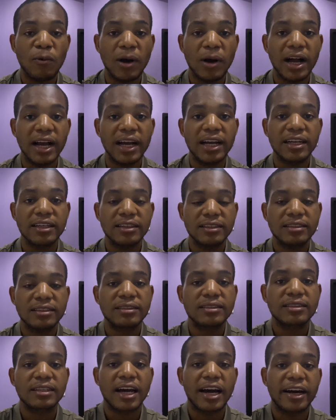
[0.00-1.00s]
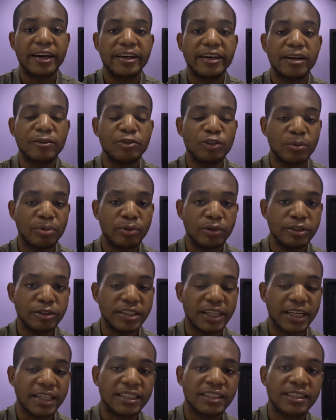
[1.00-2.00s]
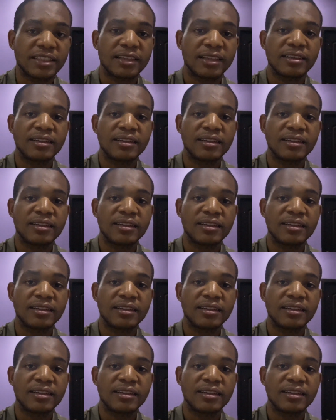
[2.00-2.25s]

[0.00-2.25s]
while carrying out your project